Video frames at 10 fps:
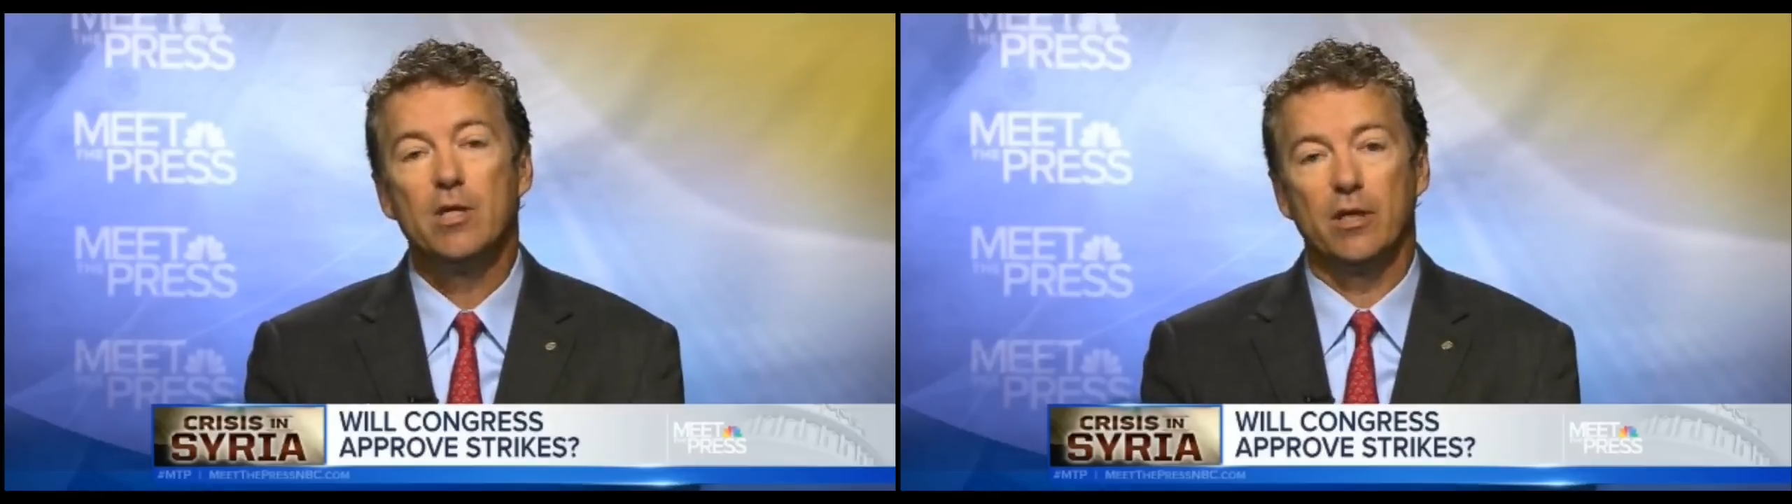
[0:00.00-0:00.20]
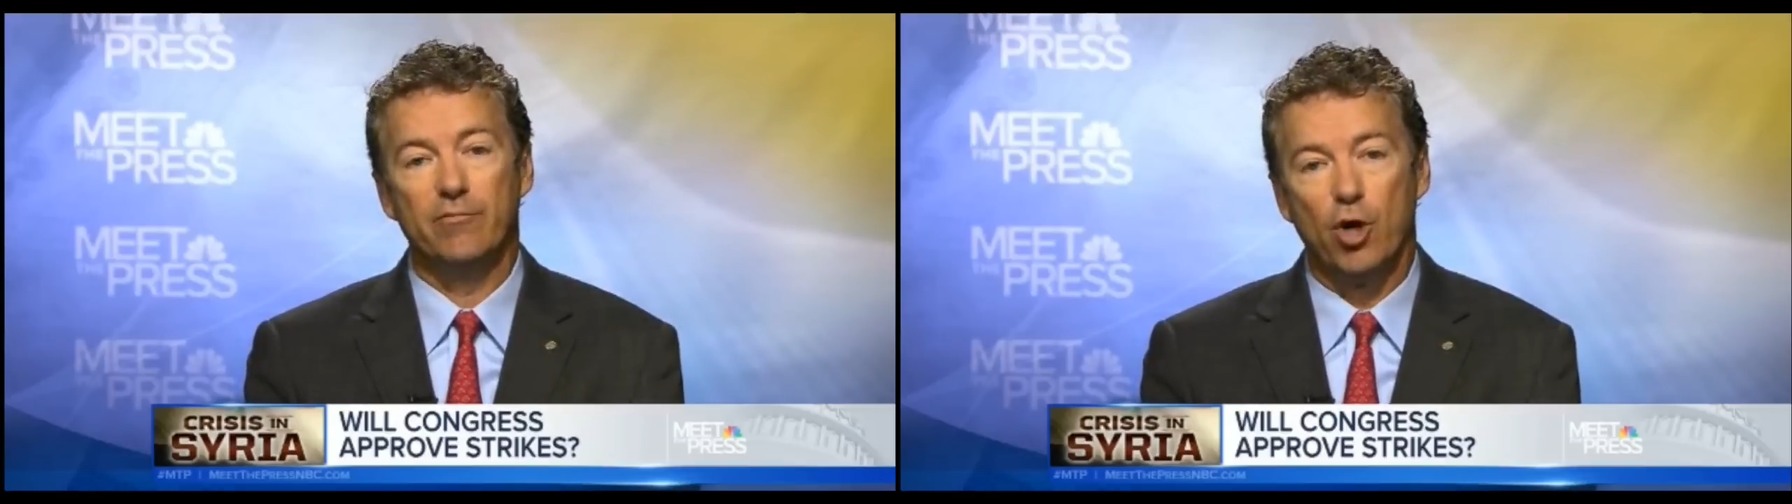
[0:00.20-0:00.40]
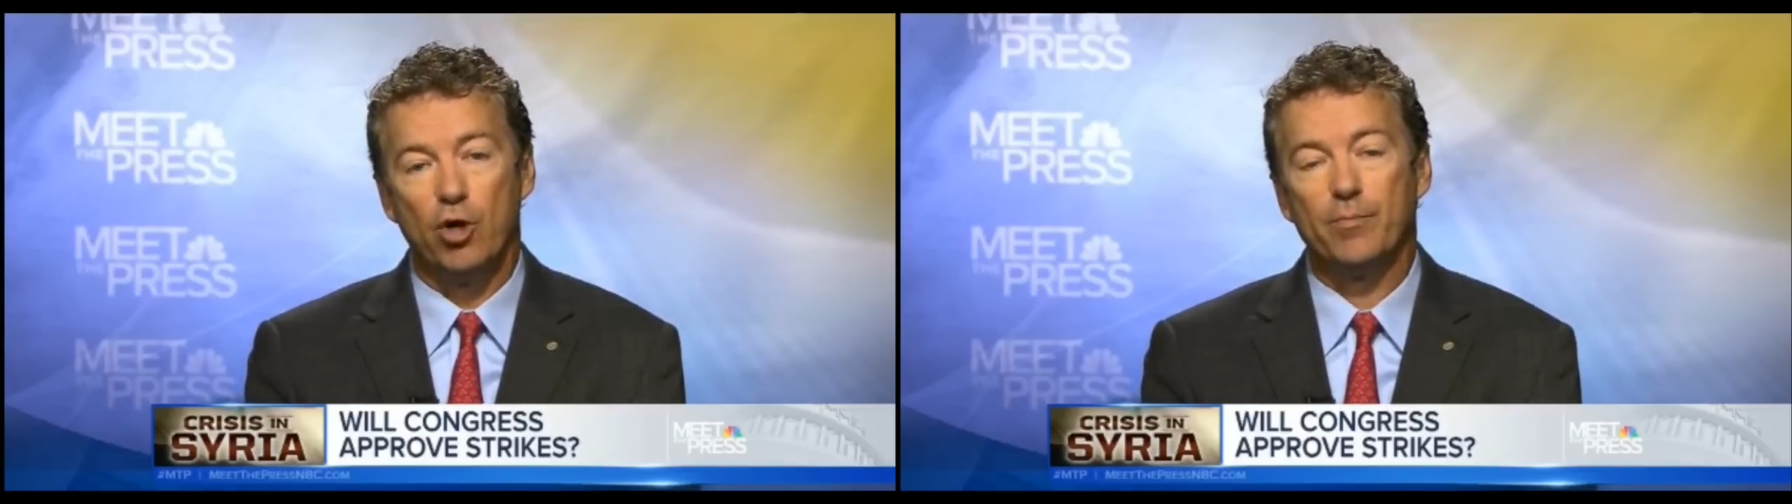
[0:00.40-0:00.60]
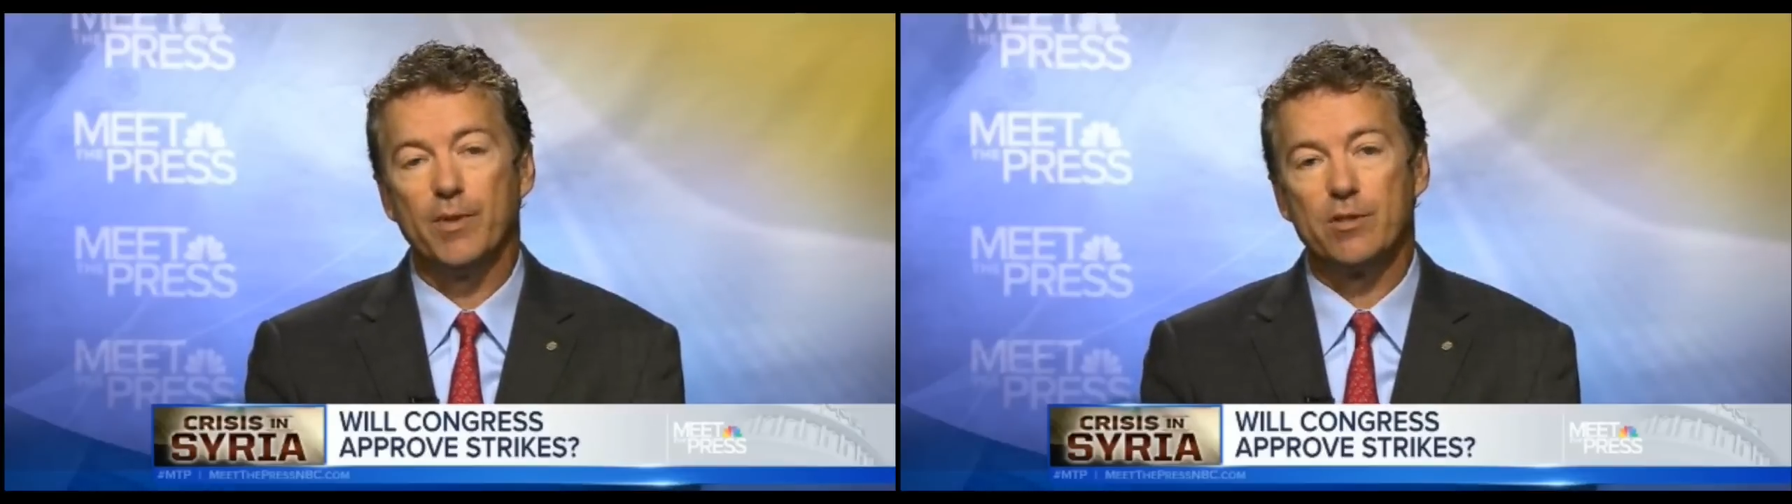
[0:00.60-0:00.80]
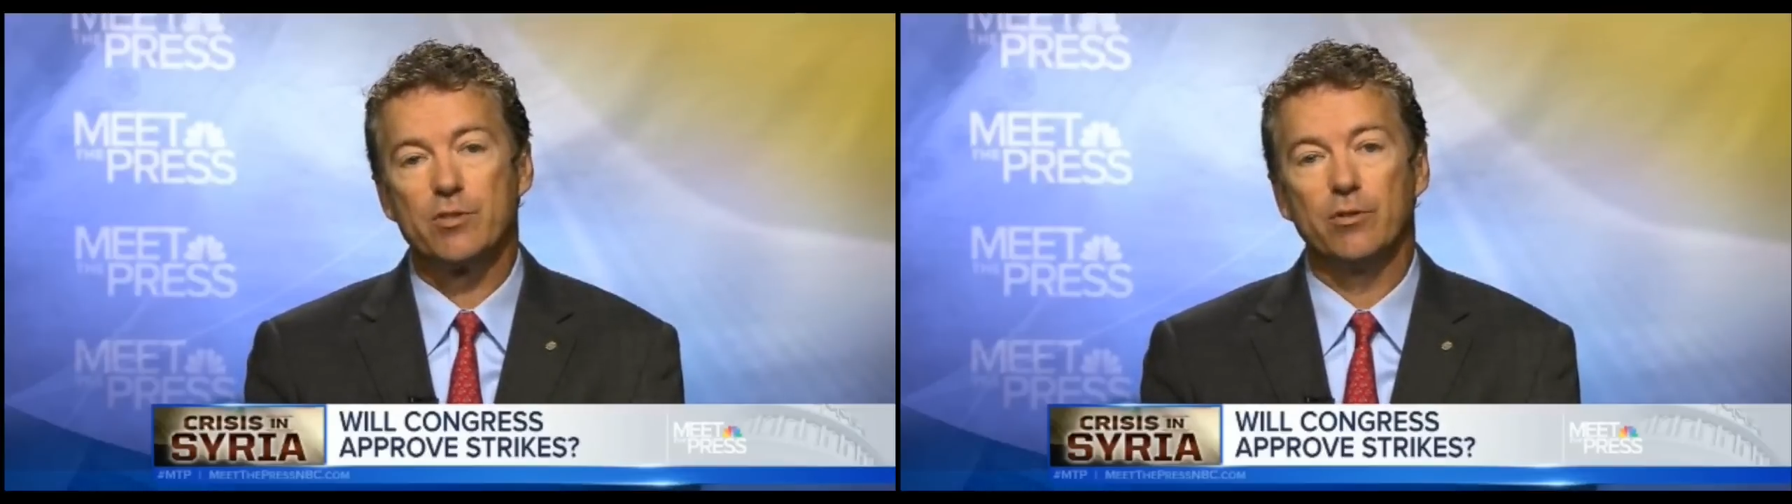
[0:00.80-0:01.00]

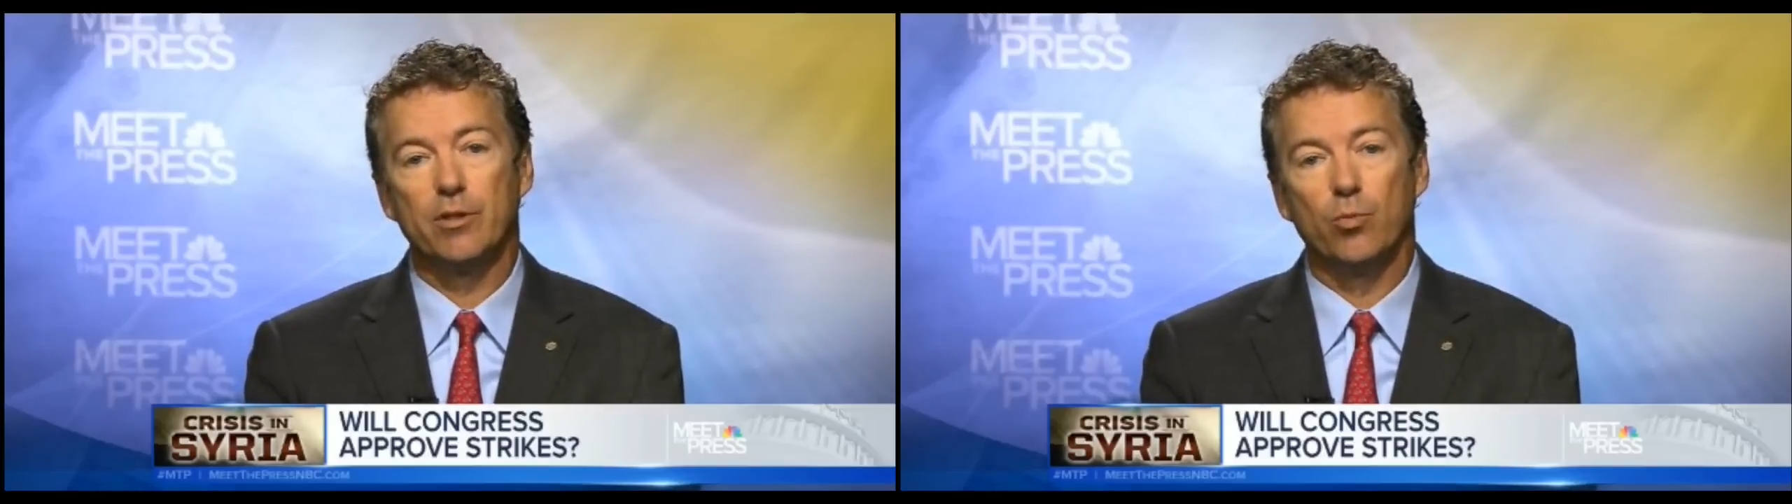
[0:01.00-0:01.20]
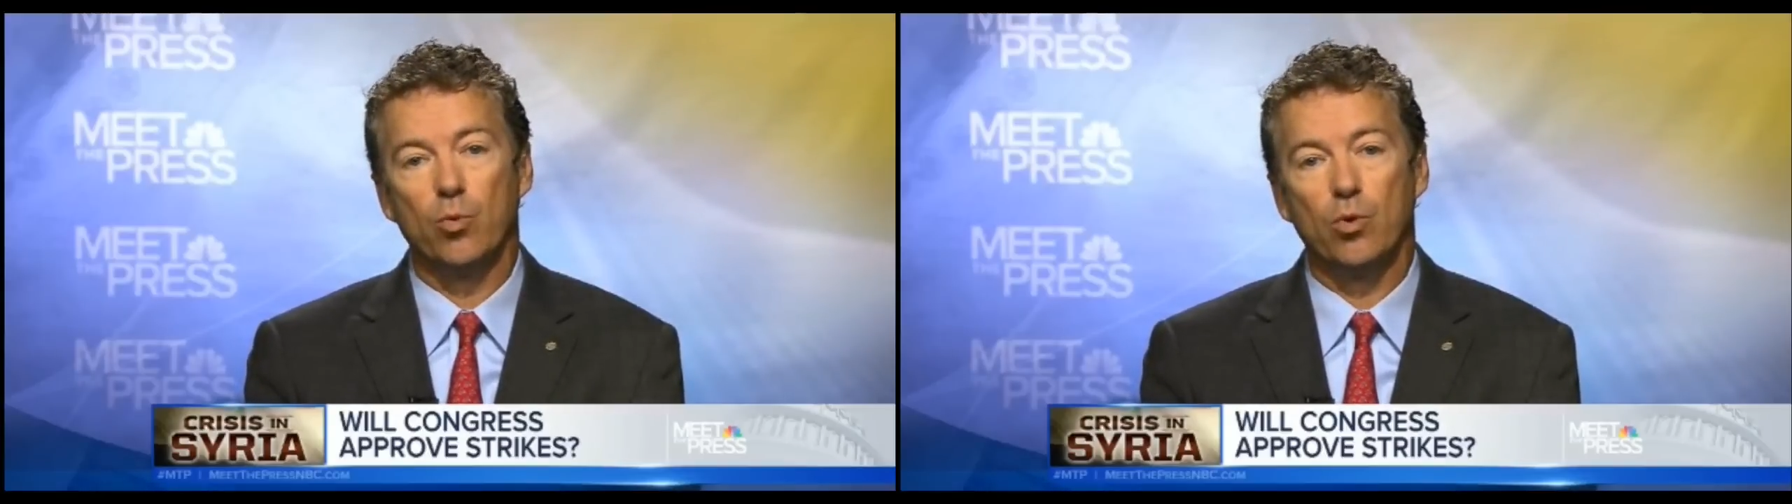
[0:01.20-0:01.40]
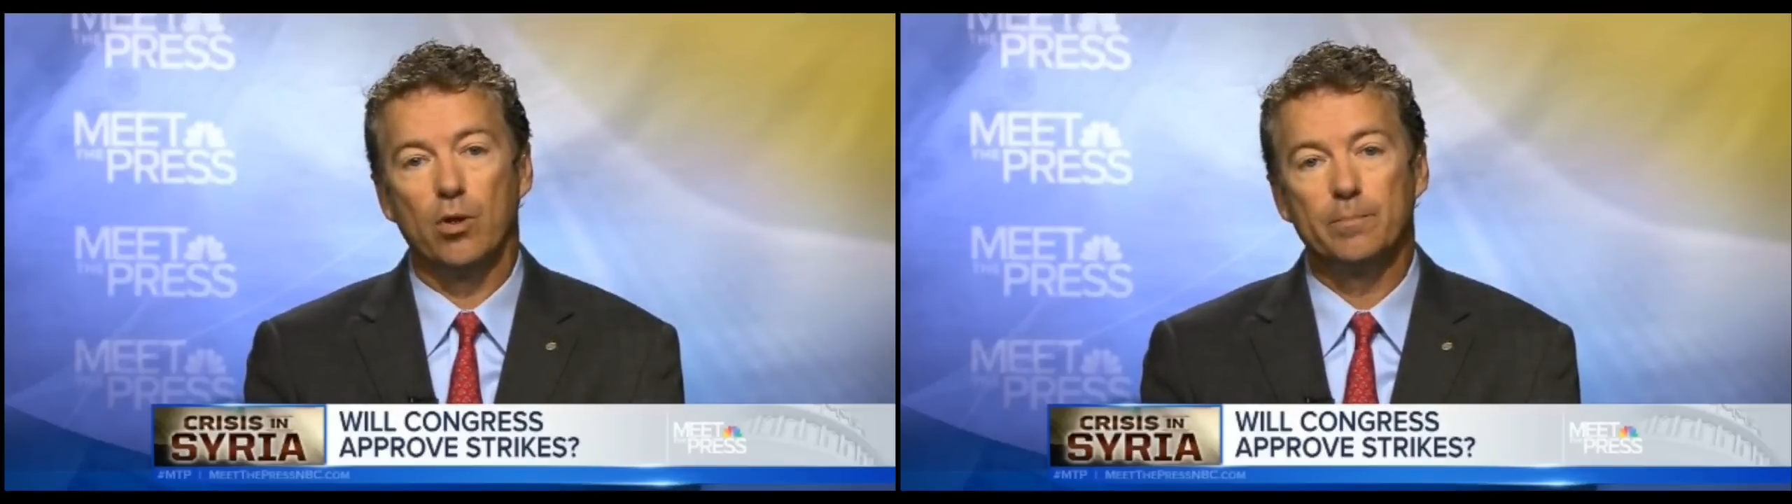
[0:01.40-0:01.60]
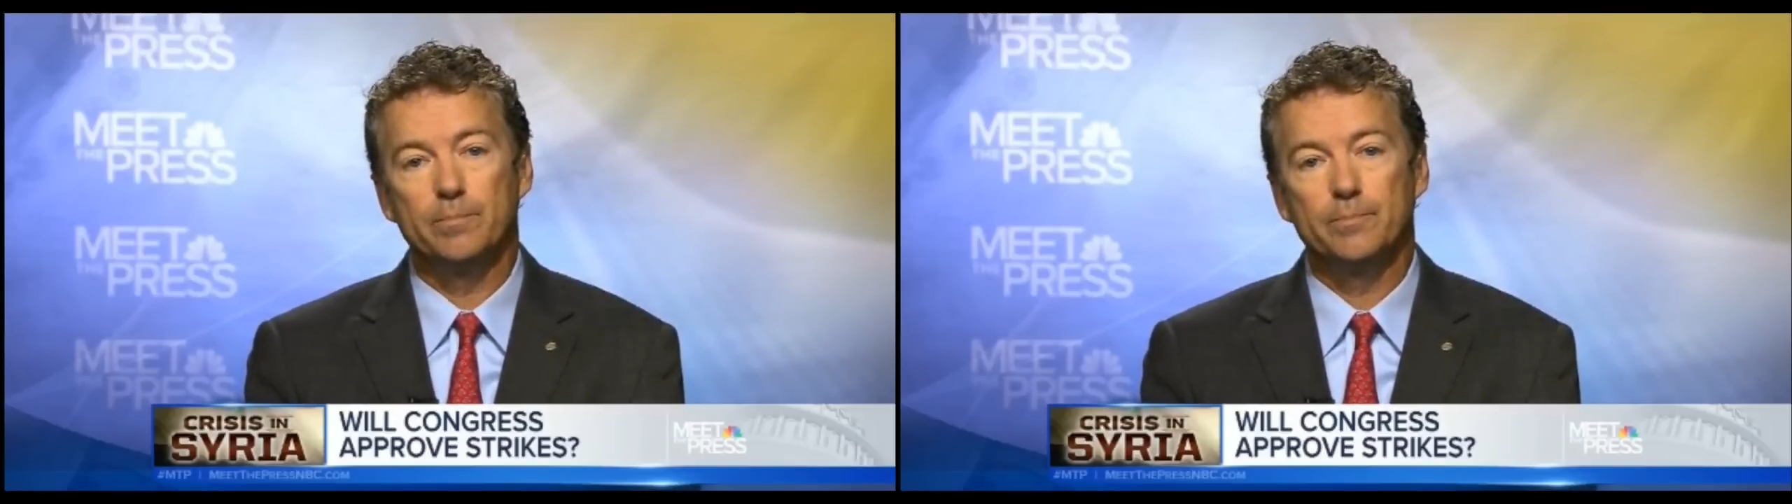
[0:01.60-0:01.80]
involvement in the Syrian war.